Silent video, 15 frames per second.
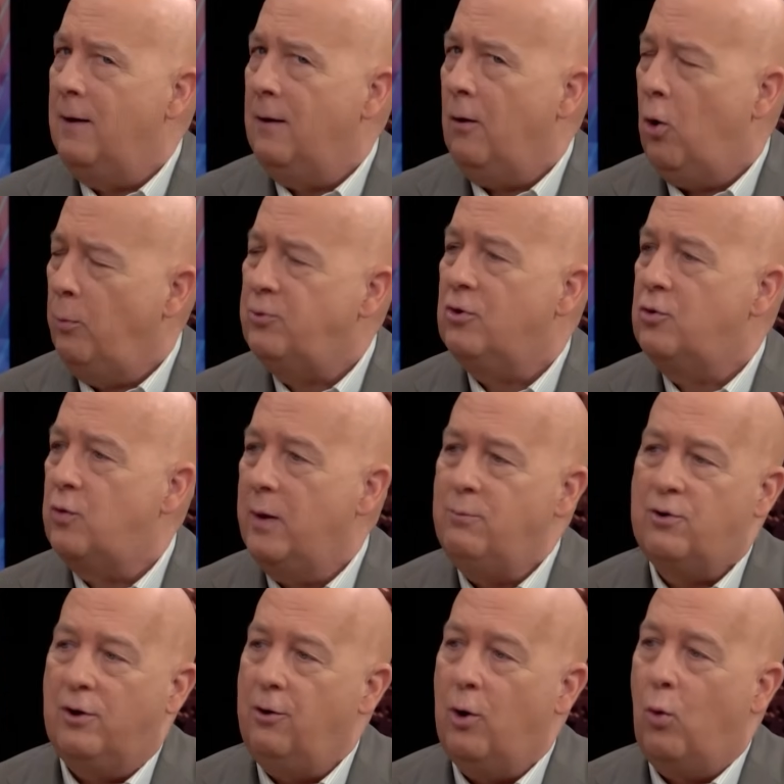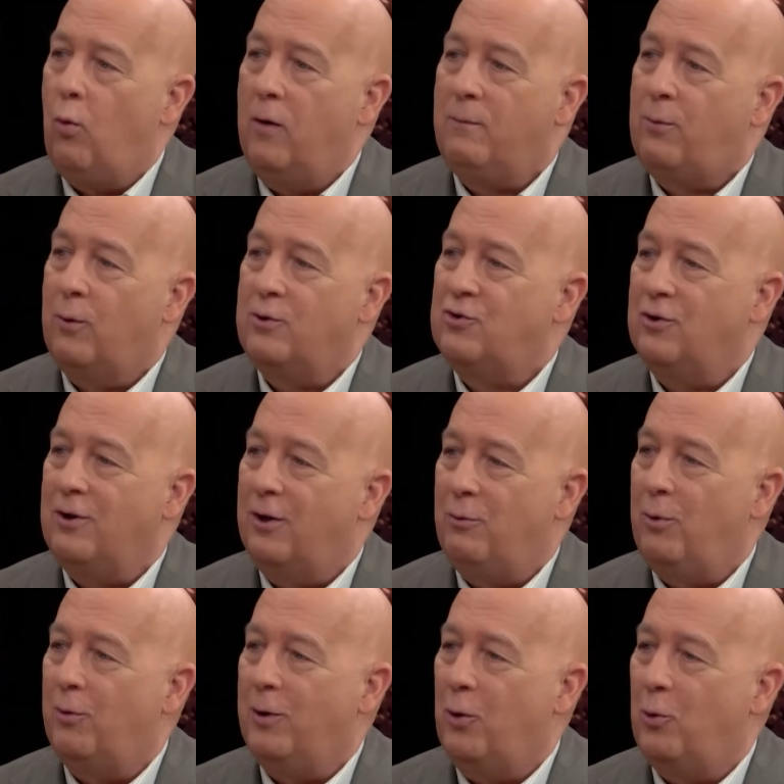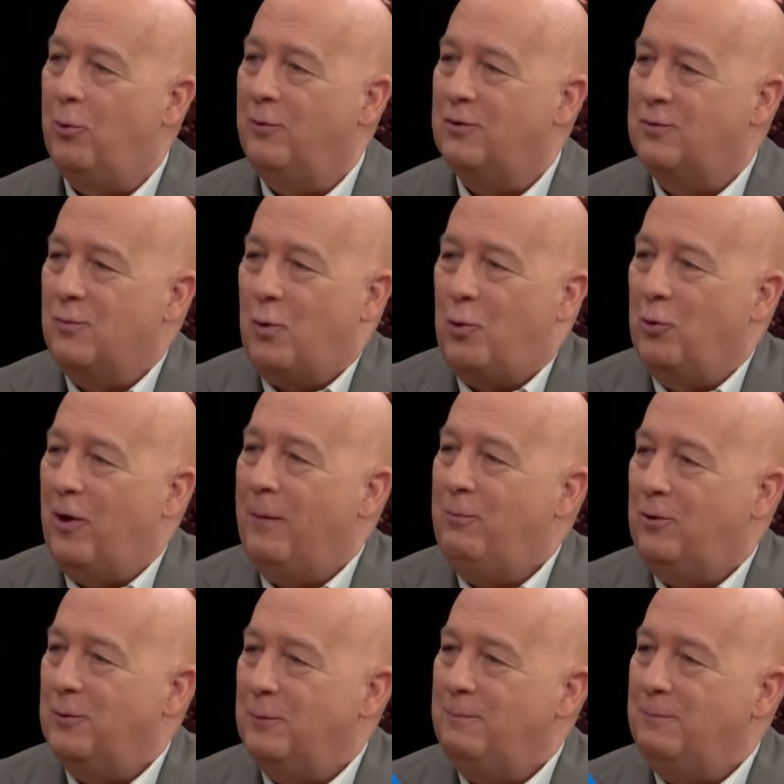Hopes and dreams that no one person can really hold up to.